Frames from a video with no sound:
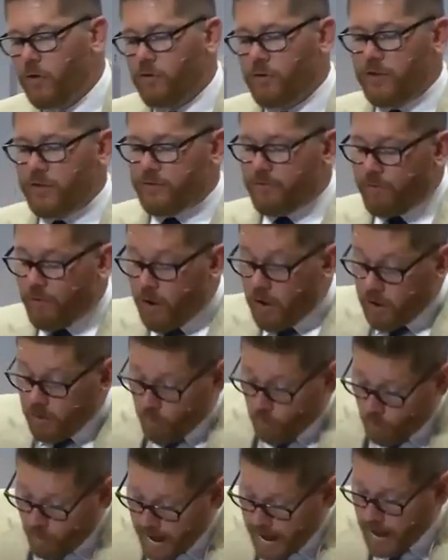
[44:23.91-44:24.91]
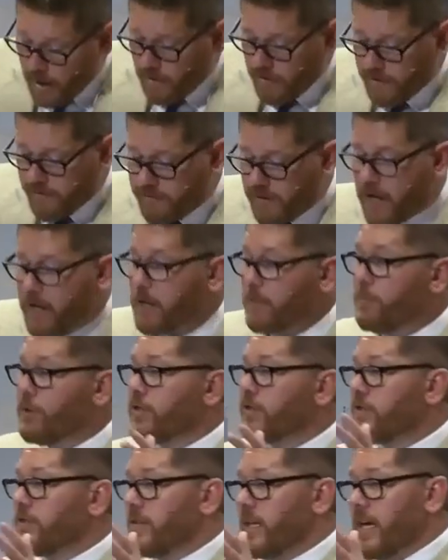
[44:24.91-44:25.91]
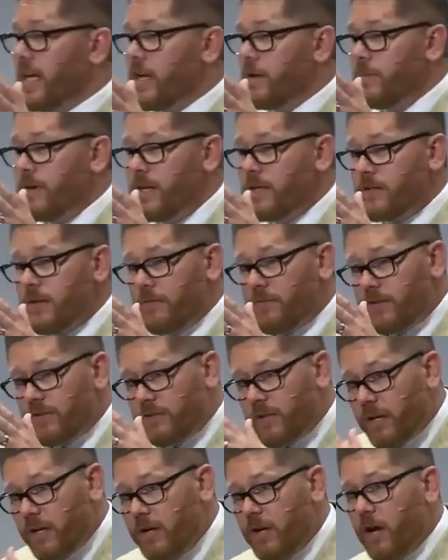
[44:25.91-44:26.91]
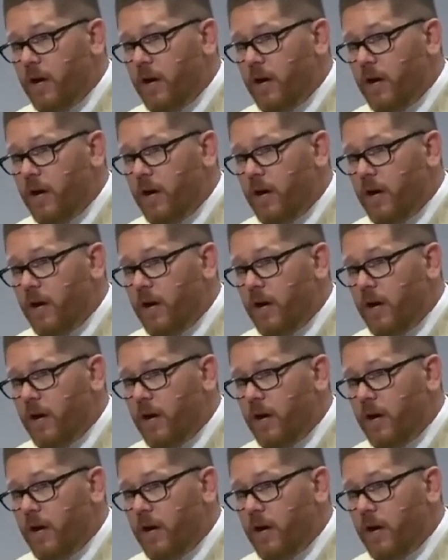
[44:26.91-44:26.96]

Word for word: or as far while the Father puts the enemies of the Son